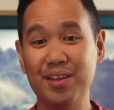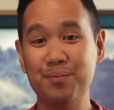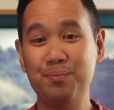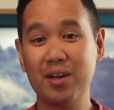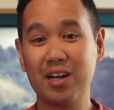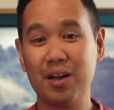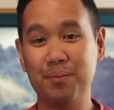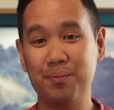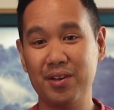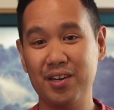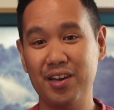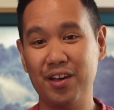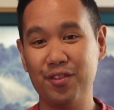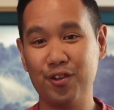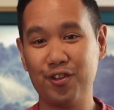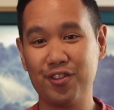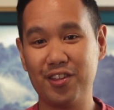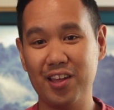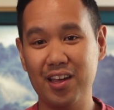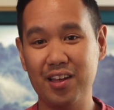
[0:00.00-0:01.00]
I did pick up
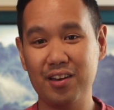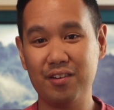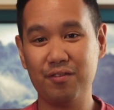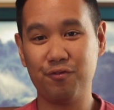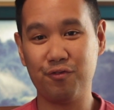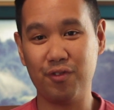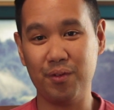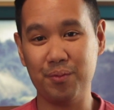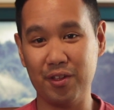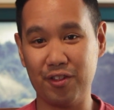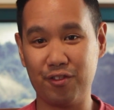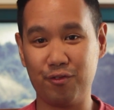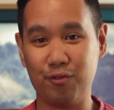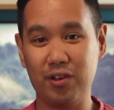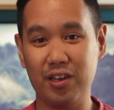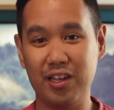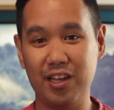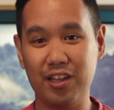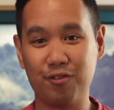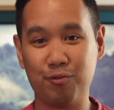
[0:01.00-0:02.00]
another set from this
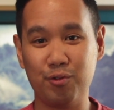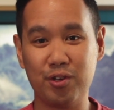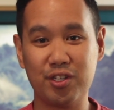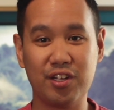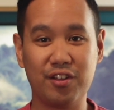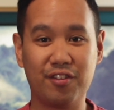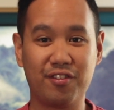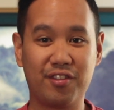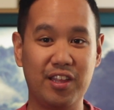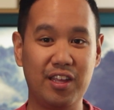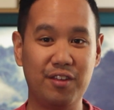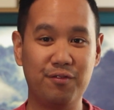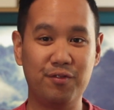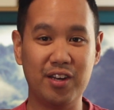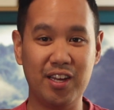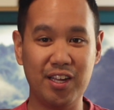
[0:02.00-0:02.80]
release, which is the